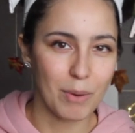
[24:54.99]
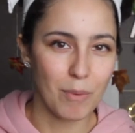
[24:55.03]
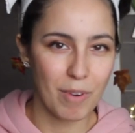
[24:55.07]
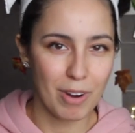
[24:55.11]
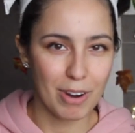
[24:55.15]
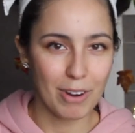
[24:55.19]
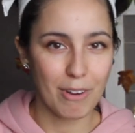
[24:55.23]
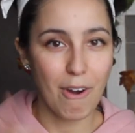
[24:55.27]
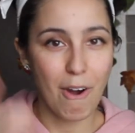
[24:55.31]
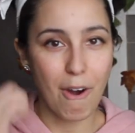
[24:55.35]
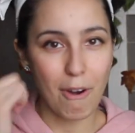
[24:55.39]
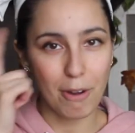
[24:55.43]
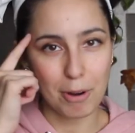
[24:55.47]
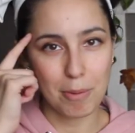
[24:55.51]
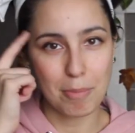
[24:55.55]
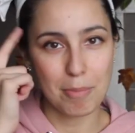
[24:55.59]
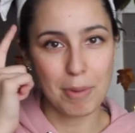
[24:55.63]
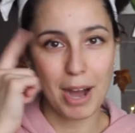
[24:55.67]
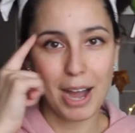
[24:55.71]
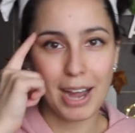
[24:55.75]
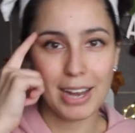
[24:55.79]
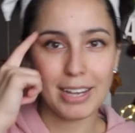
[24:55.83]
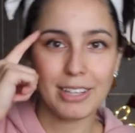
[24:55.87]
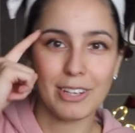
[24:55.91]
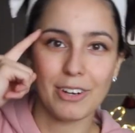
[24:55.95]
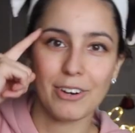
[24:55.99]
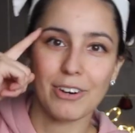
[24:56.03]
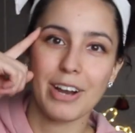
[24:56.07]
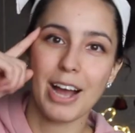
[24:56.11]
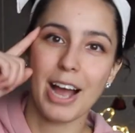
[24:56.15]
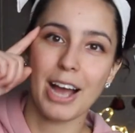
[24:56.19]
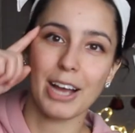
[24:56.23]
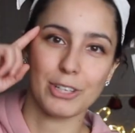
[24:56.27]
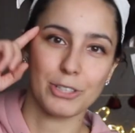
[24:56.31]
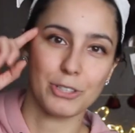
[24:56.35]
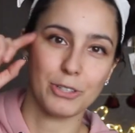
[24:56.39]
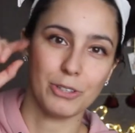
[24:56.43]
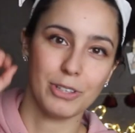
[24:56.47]
I wanna call to mind, there are
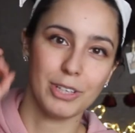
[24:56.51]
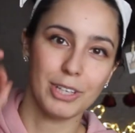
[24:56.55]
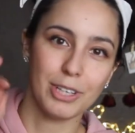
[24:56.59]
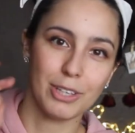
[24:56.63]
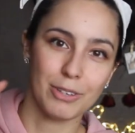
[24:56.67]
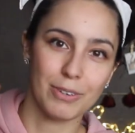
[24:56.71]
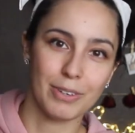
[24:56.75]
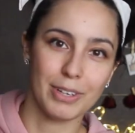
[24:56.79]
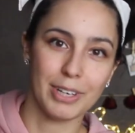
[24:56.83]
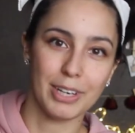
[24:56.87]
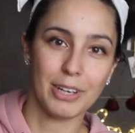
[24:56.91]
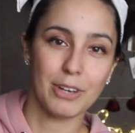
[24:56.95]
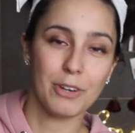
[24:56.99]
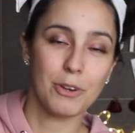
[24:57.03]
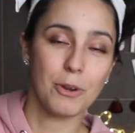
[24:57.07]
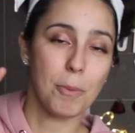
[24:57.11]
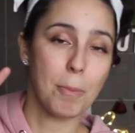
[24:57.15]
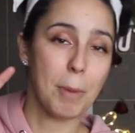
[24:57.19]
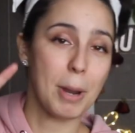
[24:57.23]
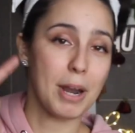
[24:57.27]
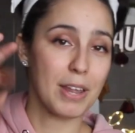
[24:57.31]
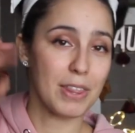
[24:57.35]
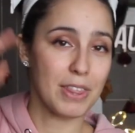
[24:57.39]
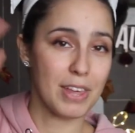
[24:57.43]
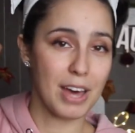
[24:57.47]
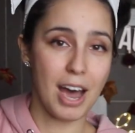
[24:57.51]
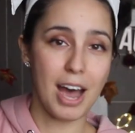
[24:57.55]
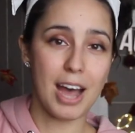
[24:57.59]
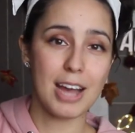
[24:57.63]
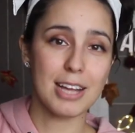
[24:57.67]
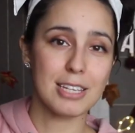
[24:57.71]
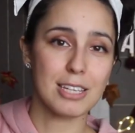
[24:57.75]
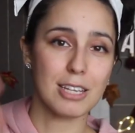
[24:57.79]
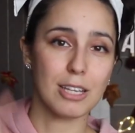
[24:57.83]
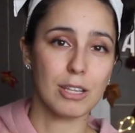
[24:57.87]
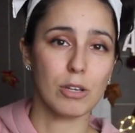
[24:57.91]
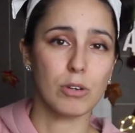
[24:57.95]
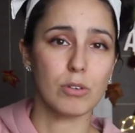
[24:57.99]
actually three. No matter the
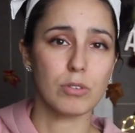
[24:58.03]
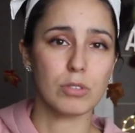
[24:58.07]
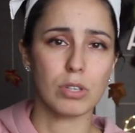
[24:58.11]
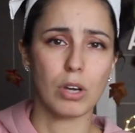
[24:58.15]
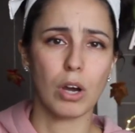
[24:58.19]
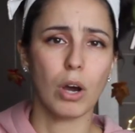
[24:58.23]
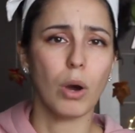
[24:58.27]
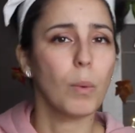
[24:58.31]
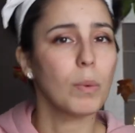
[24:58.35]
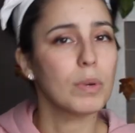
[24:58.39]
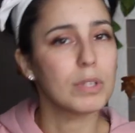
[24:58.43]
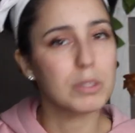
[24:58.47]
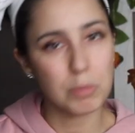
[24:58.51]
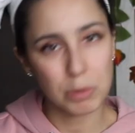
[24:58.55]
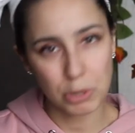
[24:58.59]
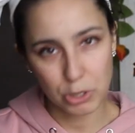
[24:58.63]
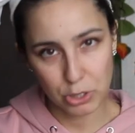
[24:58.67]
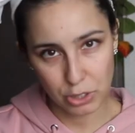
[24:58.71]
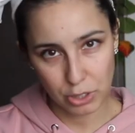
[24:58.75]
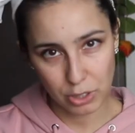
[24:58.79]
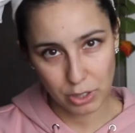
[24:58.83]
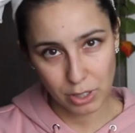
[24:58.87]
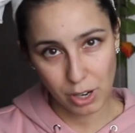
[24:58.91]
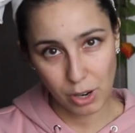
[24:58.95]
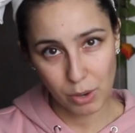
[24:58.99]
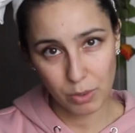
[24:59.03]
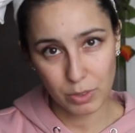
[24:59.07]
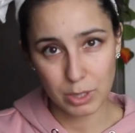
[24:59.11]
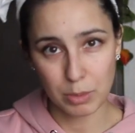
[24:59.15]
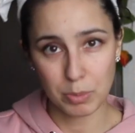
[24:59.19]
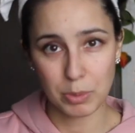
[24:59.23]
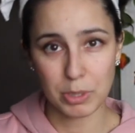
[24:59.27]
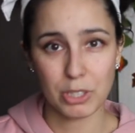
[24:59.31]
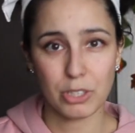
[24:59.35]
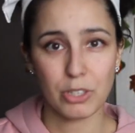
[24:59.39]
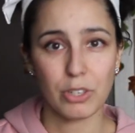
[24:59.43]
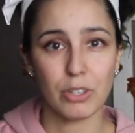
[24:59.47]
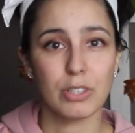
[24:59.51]
highs or lows, always be sure, always
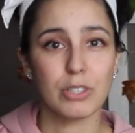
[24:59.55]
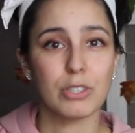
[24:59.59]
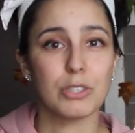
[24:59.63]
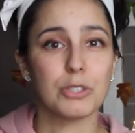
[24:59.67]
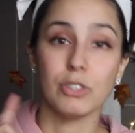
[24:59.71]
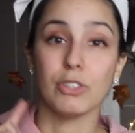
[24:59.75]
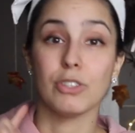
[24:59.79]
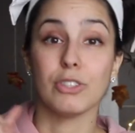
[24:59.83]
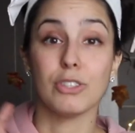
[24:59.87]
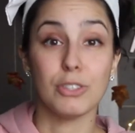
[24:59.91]
be certain to